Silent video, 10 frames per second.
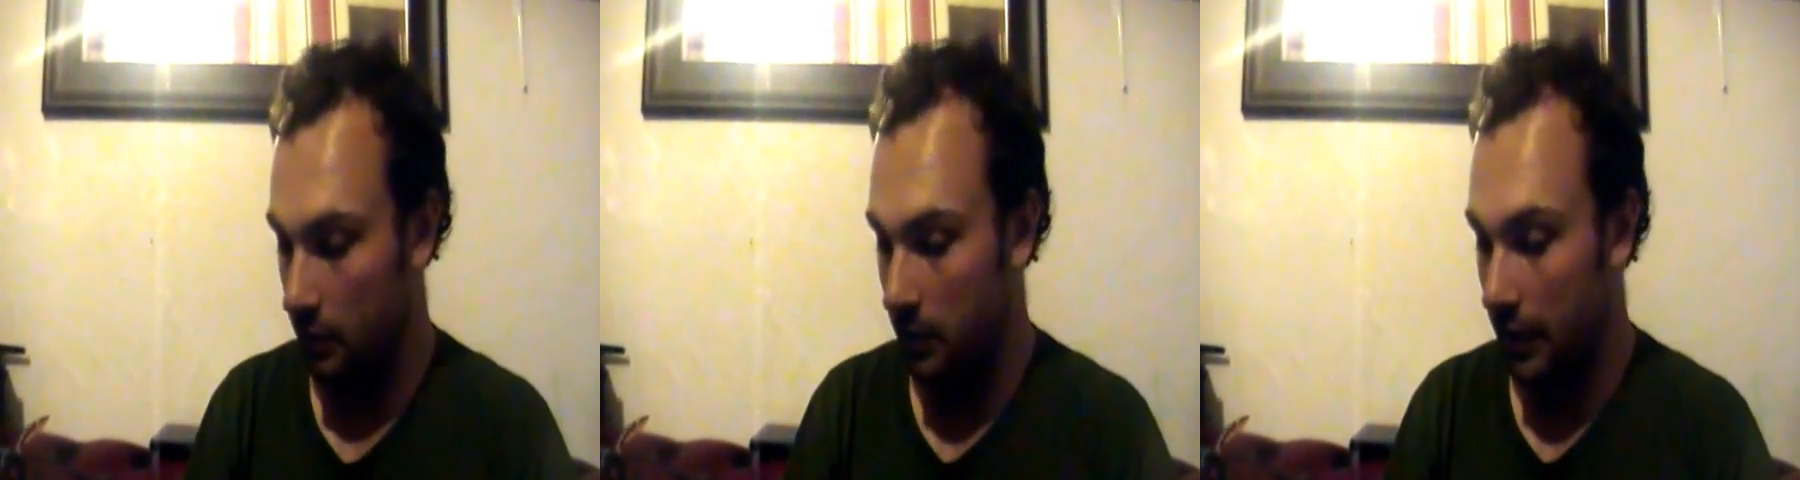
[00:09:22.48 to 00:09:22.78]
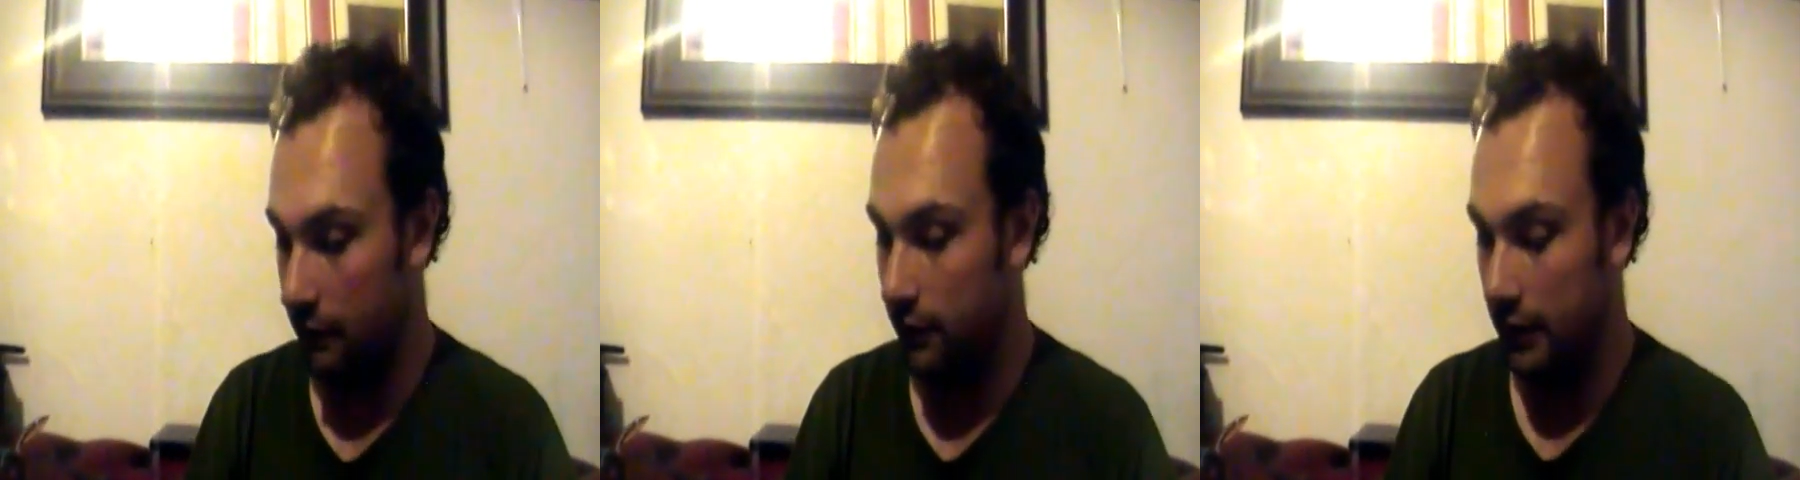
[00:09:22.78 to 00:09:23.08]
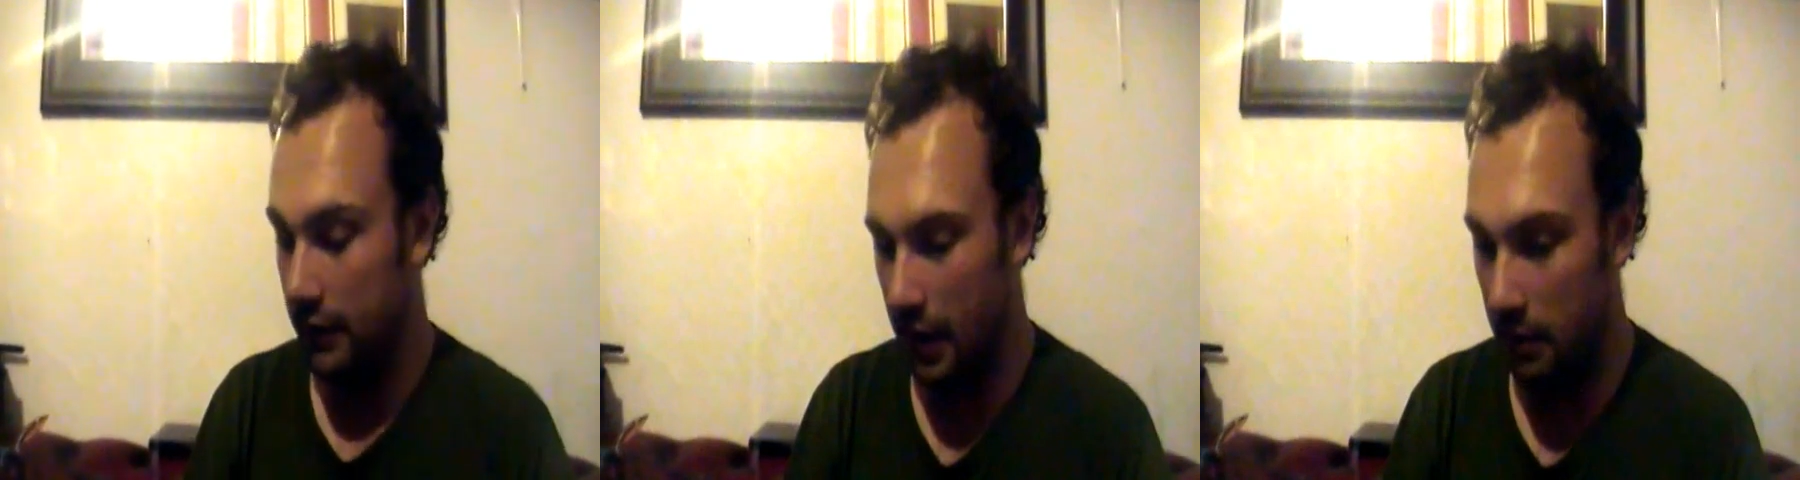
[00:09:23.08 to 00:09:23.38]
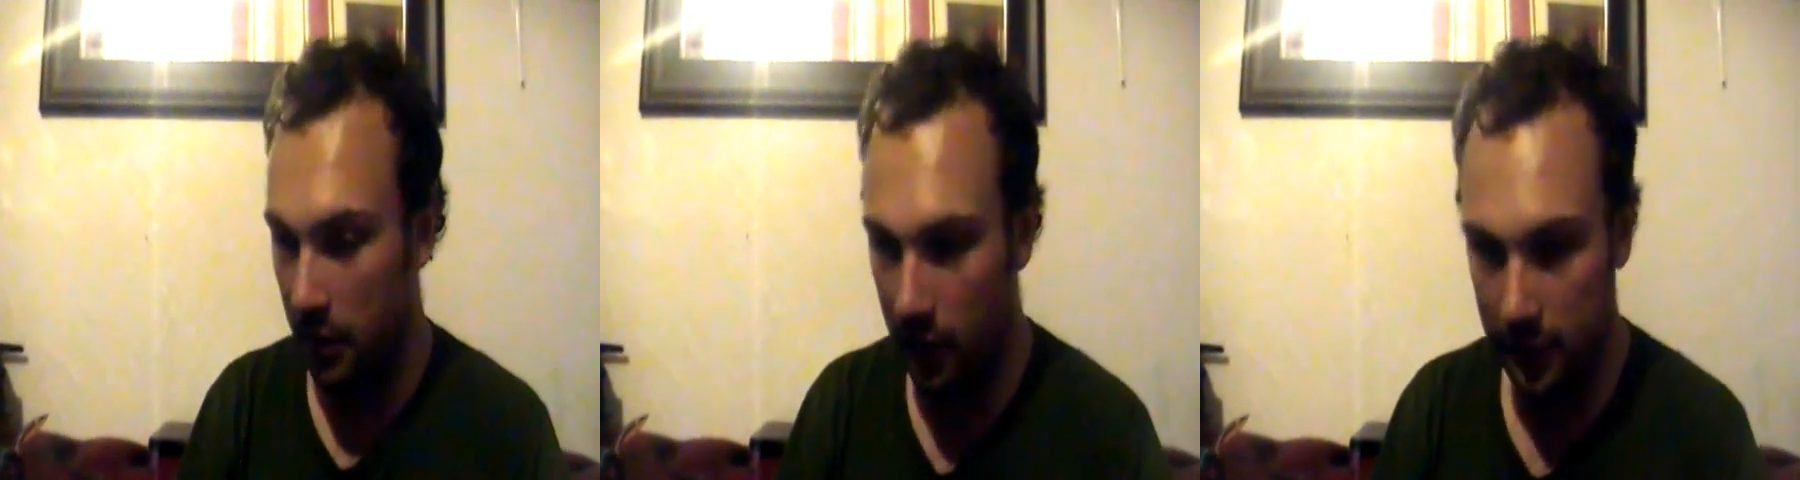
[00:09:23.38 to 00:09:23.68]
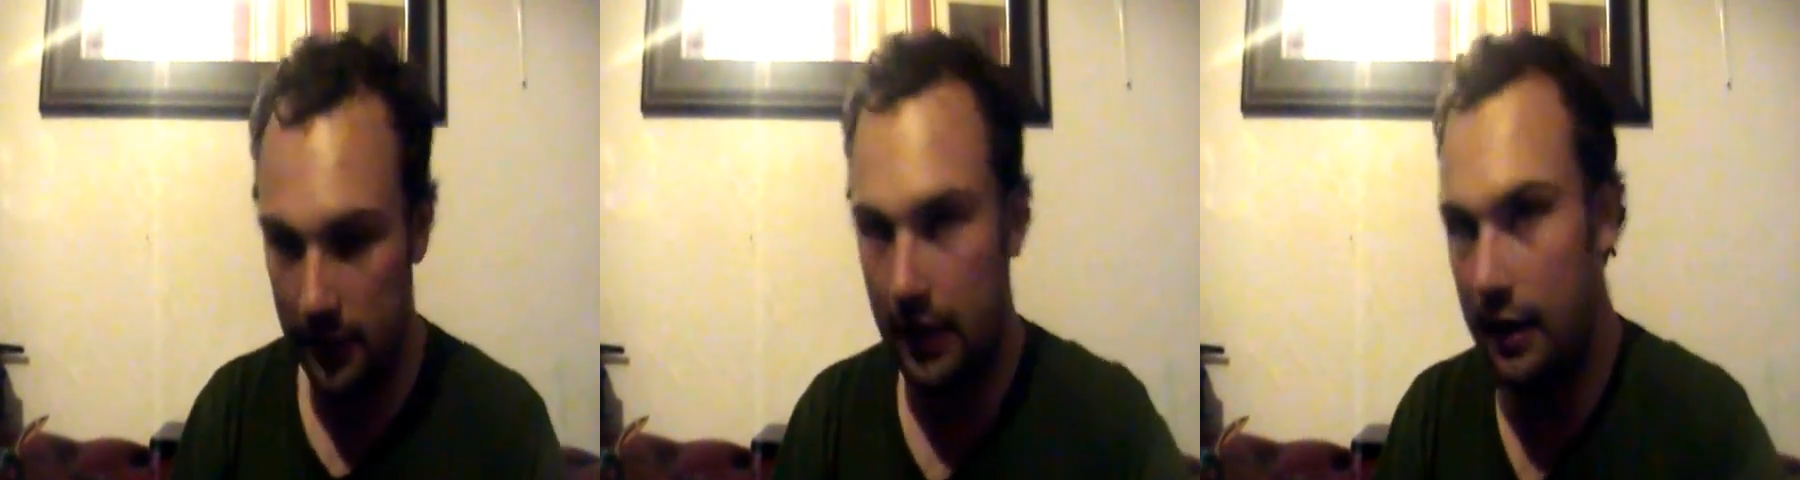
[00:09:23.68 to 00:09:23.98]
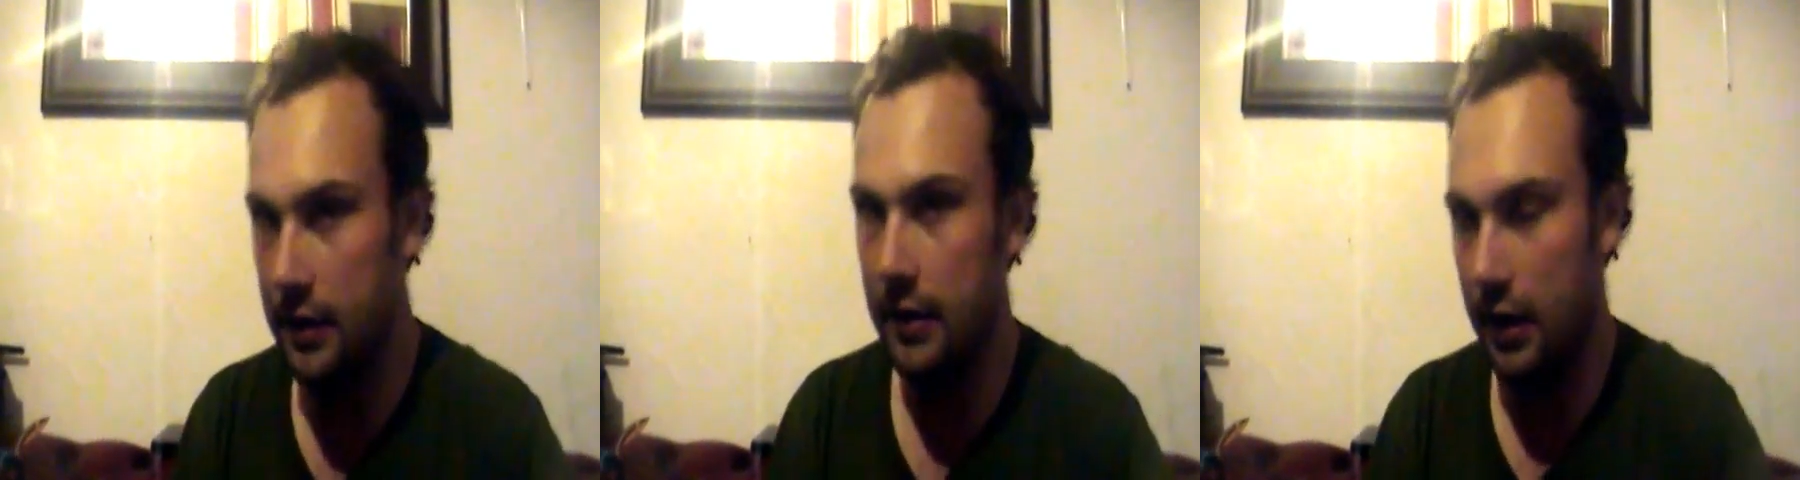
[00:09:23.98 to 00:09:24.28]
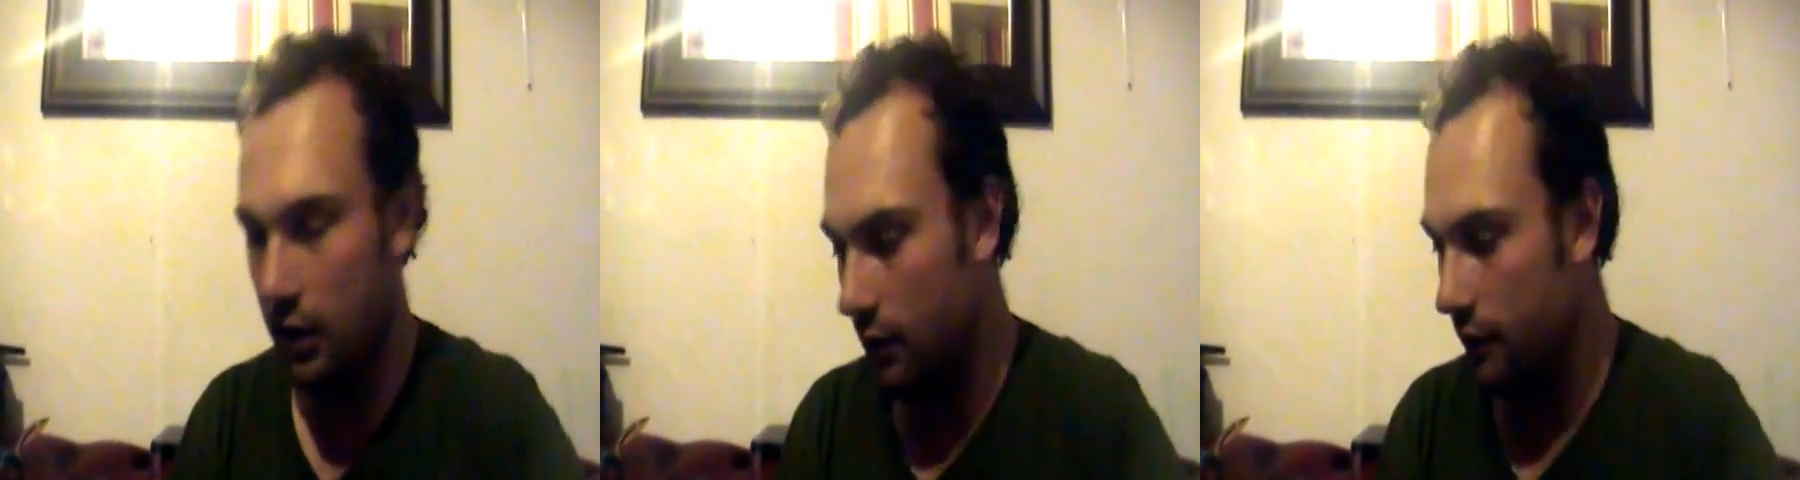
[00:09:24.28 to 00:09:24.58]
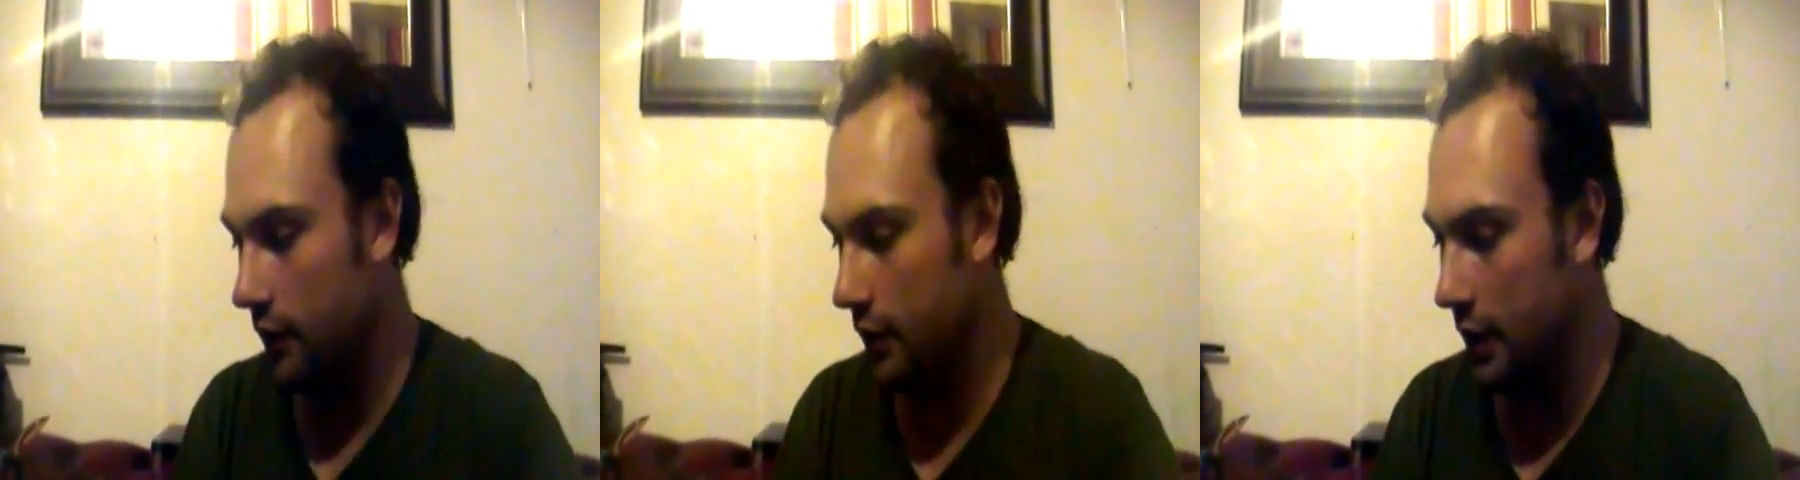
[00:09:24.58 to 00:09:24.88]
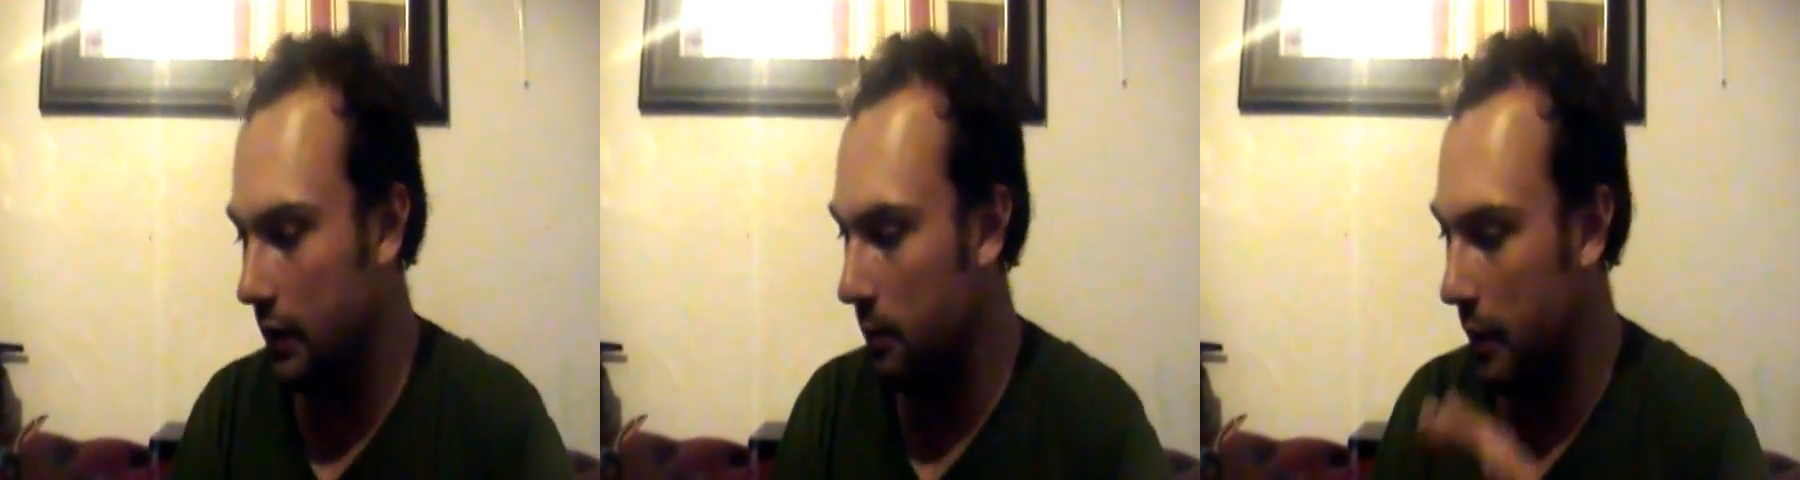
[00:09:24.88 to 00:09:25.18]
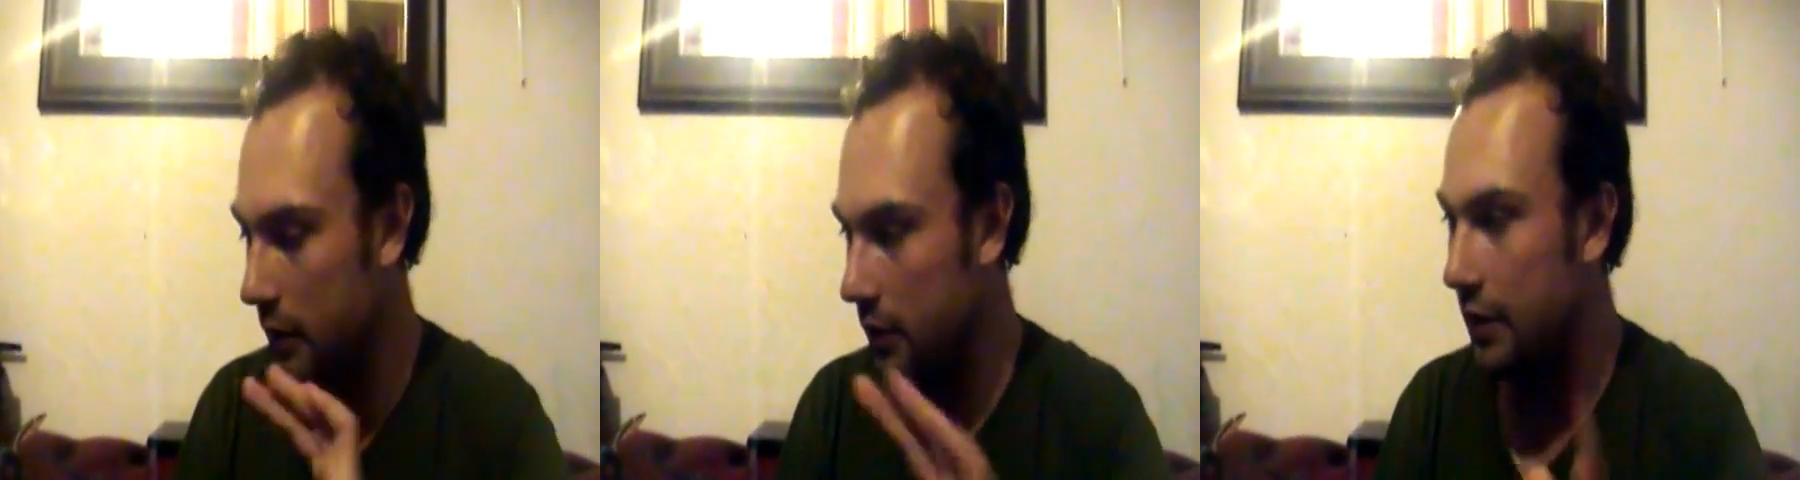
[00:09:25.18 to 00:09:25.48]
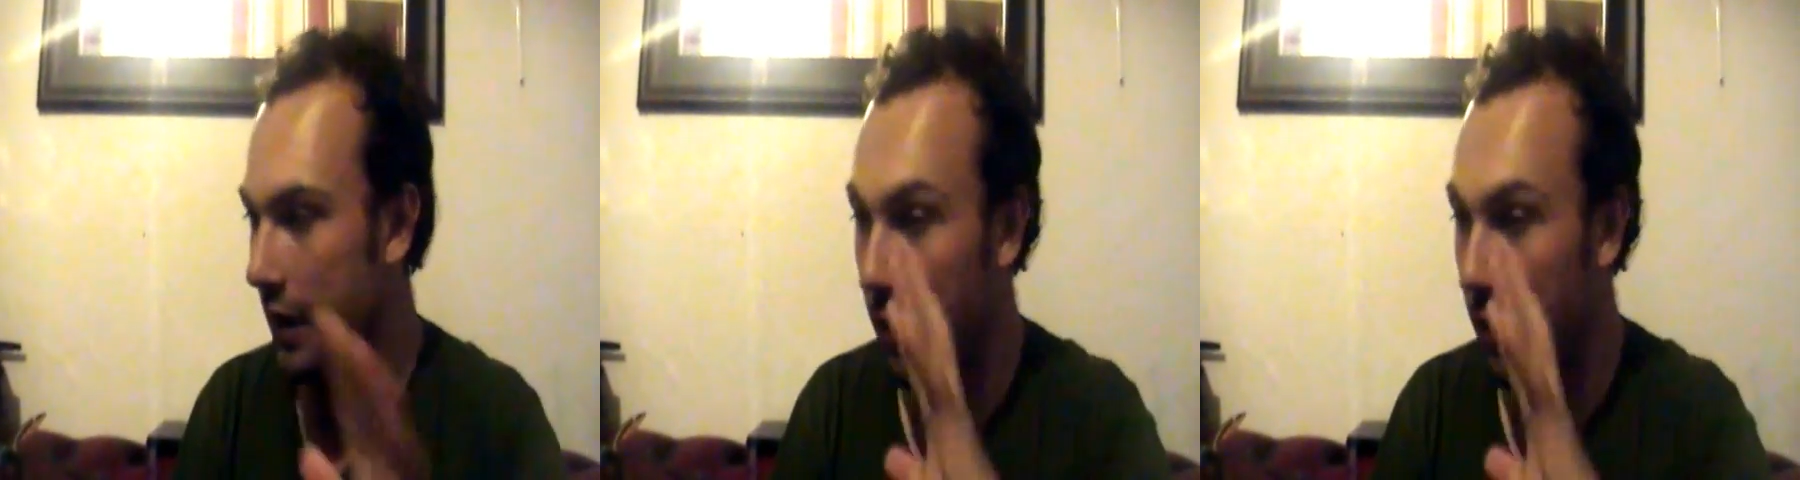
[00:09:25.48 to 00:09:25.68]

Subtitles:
main thing that I bought on Saturday other than the pictures.